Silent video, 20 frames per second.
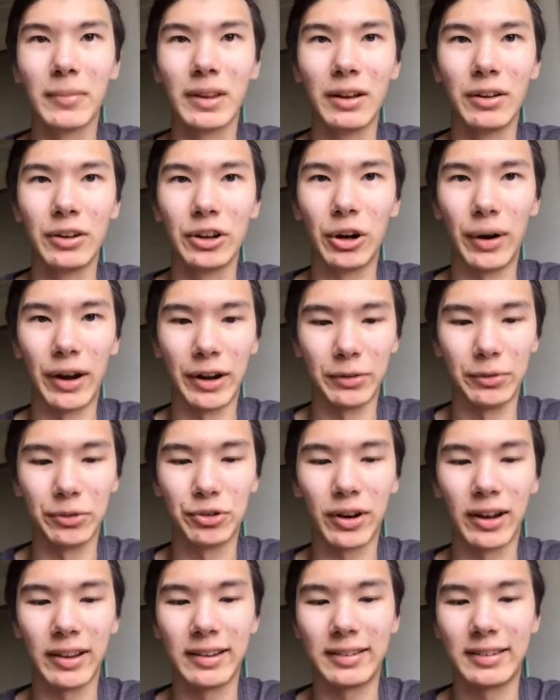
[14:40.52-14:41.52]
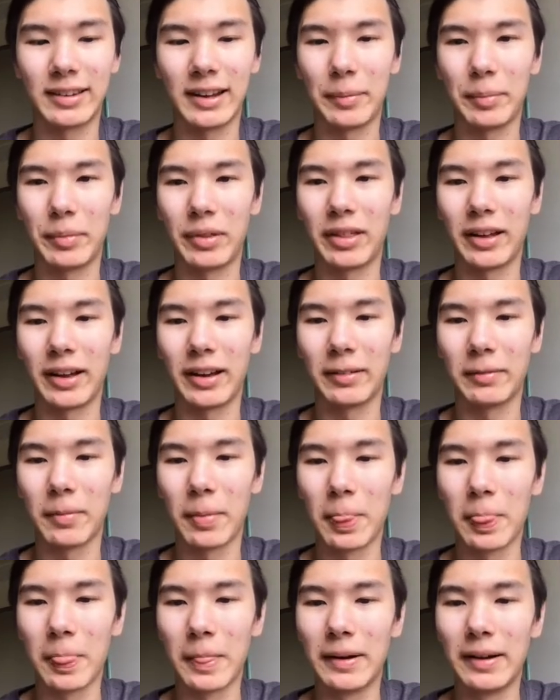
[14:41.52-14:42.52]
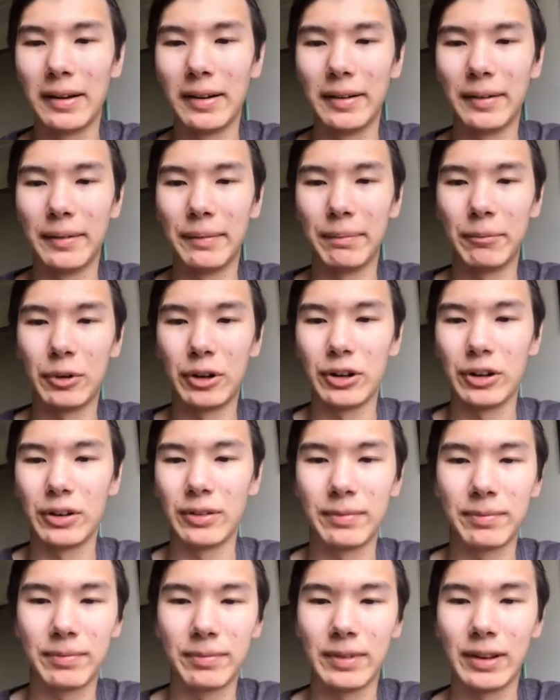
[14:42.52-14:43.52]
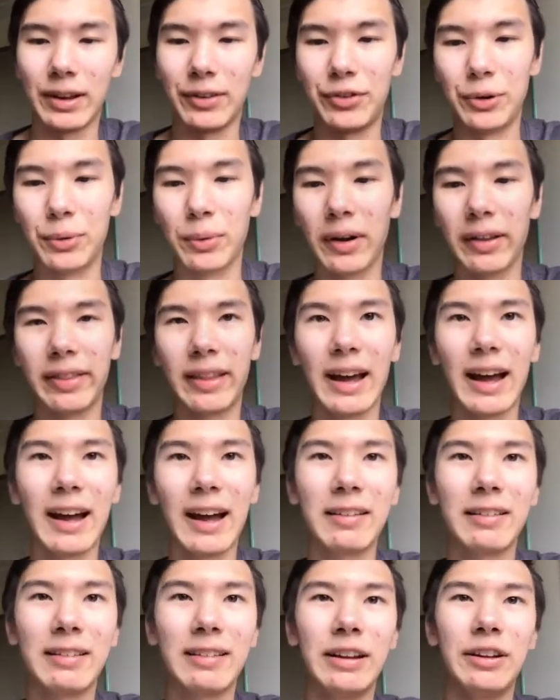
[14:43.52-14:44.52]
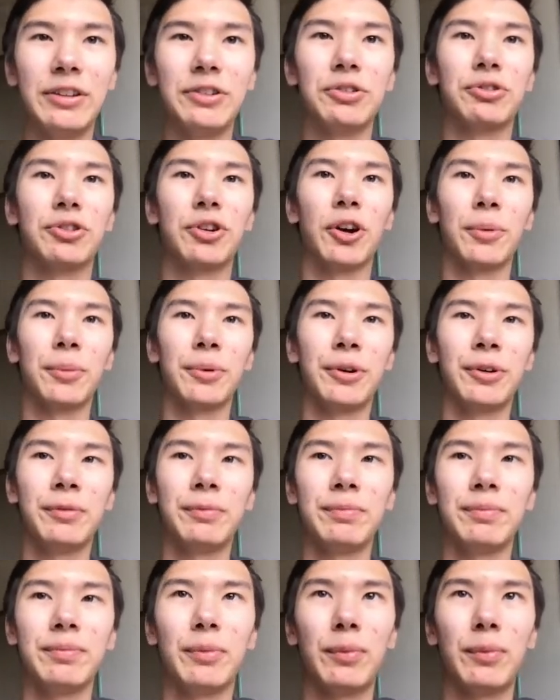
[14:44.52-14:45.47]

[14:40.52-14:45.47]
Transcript: go ahead and try the same thing. If you run that in your terminal,